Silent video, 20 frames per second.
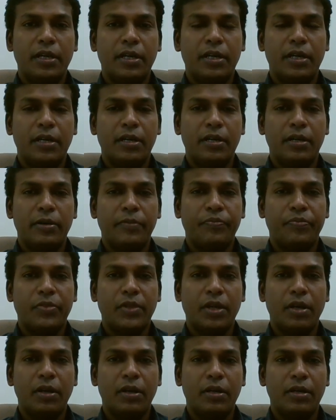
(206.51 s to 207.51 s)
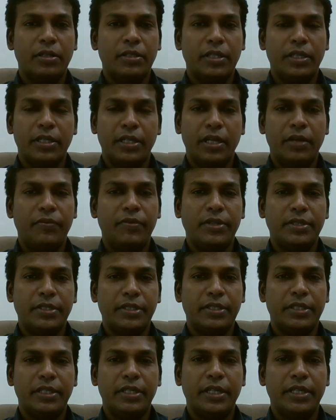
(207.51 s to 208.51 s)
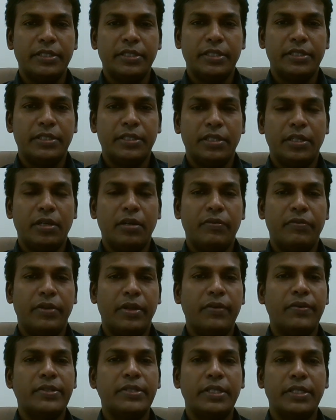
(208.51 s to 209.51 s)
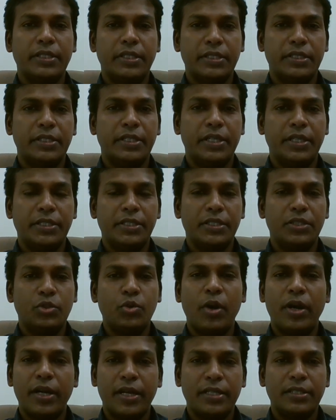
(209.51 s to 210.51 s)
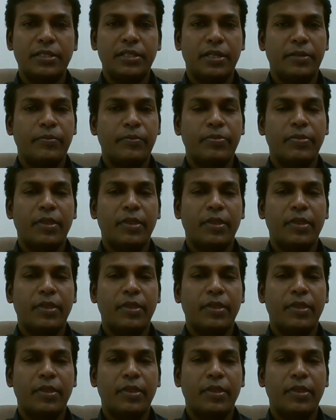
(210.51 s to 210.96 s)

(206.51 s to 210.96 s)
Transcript: the necessity of revisiting this region to understand.